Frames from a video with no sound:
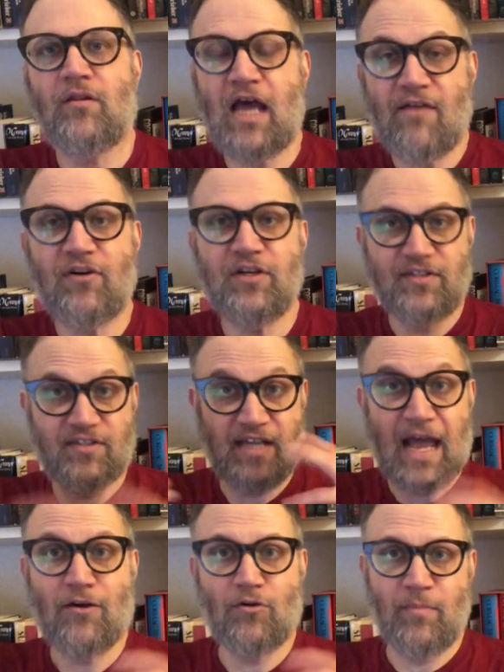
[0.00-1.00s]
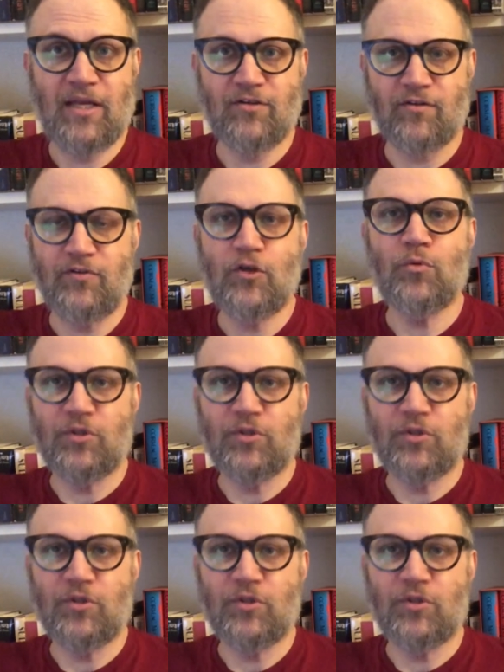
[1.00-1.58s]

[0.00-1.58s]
Lafferty's sacramental view,